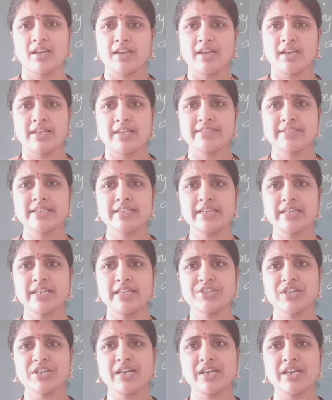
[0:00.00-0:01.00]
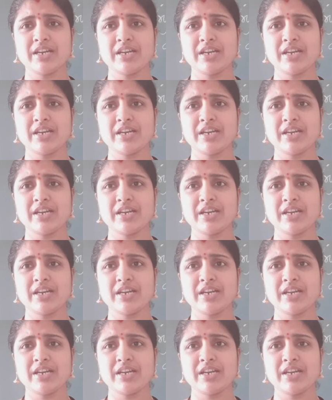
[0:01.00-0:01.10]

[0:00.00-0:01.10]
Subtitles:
Isn't it, children?